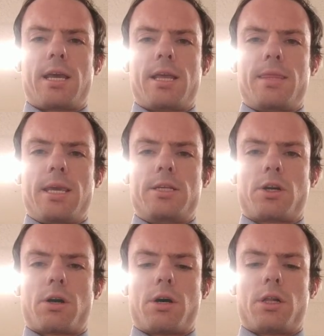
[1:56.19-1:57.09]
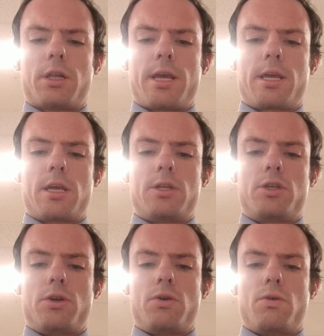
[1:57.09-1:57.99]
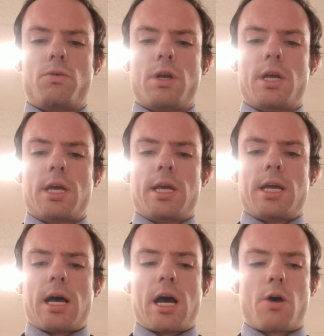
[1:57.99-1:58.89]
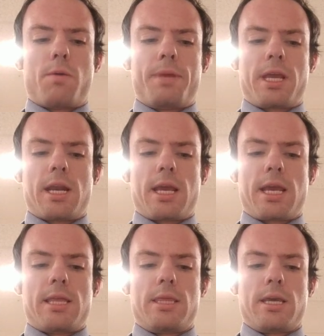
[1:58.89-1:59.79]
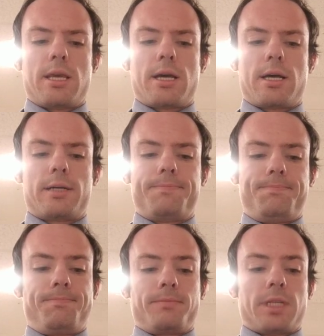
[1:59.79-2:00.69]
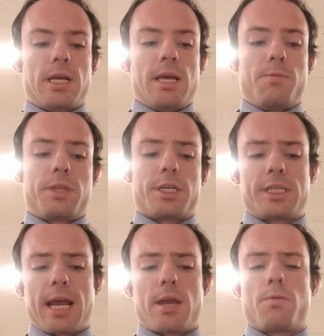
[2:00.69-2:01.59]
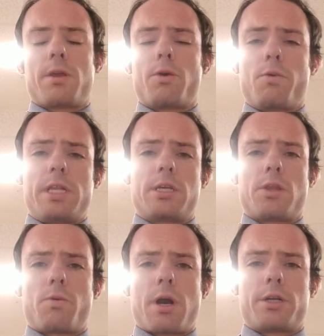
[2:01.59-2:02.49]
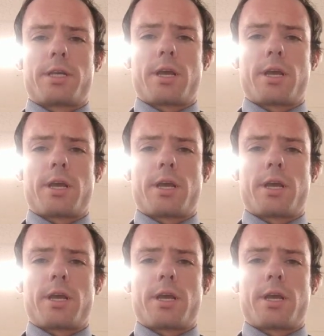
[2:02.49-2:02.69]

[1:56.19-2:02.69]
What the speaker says: And these are all likened to, or beginning in the with the second one, the wheats and the wares,